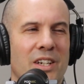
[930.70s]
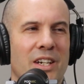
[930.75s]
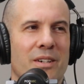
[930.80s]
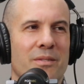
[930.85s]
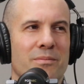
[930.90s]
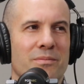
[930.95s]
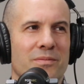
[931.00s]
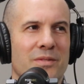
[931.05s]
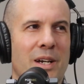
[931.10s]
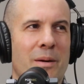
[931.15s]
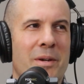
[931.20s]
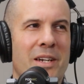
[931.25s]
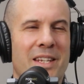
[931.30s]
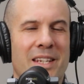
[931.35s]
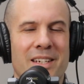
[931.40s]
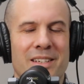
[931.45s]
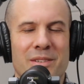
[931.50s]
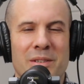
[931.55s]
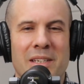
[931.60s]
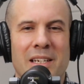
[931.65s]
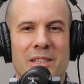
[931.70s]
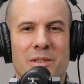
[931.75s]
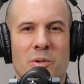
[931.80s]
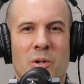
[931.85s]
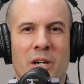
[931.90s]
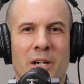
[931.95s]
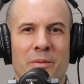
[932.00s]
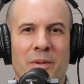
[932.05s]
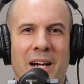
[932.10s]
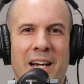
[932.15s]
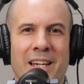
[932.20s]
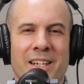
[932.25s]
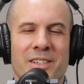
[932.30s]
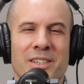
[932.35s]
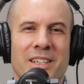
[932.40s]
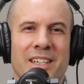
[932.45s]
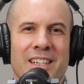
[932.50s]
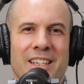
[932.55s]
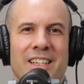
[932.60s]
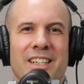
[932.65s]
Yeah, I mean, there's quite a
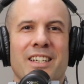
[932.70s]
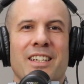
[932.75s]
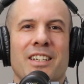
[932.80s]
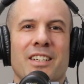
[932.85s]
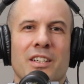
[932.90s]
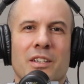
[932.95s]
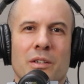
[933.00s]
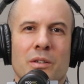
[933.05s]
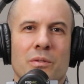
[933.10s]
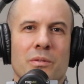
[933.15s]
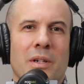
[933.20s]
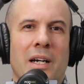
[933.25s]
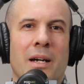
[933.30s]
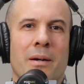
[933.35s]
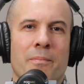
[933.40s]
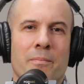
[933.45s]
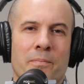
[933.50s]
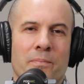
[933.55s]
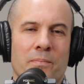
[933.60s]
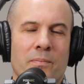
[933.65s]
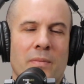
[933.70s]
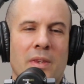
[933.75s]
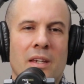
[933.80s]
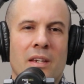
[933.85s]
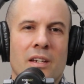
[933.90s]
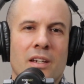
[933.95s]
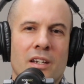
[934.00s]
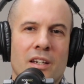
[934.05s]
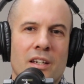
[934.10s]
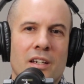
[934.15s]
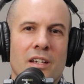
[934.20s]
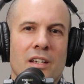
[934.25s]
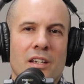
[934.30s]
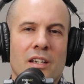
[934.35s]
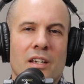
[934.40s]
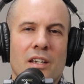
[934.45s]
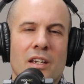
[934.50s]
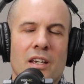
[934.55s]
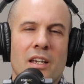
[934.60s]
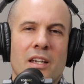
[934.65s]
range.
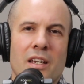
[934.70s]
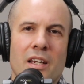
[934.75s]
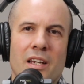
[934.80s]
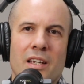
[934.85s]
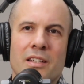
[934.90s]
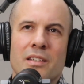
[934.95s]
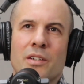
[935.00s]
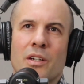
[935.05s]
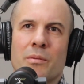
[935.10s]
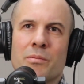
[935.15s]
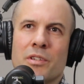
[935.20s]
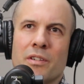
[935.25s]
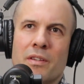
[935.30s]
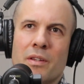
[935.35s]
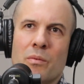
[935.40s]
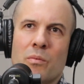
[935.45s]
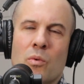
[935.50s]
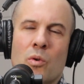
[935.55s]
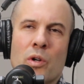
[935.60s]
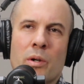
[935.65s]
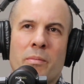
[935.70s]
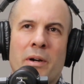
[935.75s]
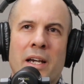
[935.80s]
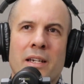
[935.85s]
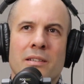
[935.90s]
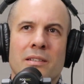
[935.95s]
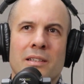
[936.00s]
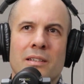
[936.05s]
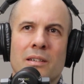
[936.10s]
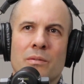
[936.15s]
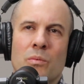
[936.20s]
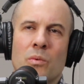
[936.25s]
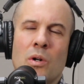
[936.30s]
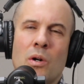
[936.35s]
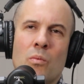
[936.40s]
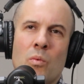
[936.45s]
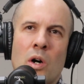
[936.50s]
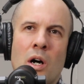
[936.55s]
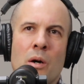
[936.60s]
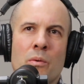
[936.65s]
In terms of the water-based,
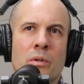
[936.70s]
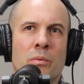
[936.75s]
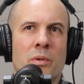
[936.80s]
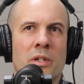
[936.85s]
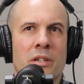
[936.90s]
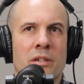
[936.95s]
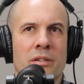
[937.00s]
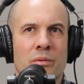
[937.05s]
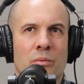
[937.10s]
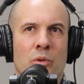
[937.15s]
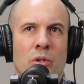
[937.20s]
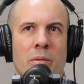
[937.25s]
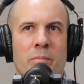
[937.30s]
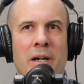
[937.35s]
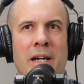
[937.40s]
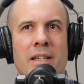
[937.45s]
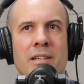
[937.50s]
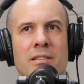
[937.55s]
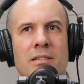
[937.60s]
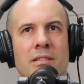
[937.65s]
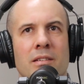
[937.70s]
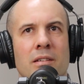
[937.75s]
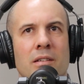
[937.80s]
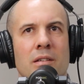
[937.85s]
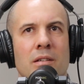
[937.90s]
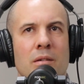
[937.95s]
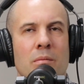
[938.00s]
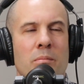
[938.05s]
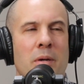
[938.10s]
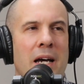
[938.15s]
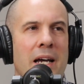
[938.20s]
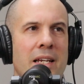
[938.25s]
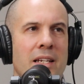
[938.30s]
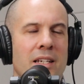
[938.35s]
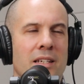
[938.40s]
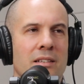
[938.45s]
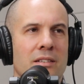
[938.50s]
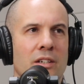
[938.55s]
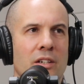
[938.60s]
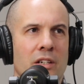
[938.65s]
why would we use a water-based paint
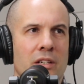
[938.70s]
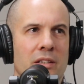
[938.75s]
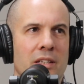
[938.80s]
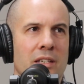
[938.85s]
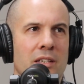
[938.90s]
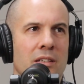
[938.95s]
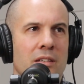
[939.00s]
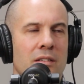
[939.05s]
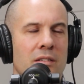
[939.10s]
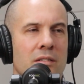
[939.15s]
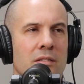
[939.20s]
internally?